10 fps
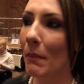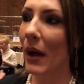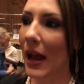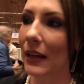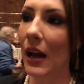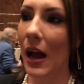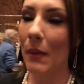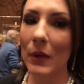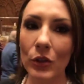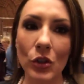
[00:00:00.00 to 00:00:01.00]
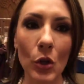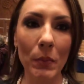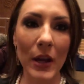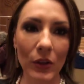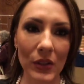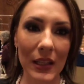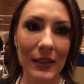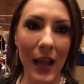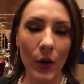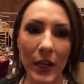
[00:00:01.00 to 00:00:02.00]
but um, Sue Pearson
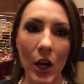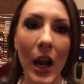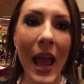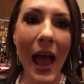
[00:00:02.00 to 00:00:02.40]
is out here,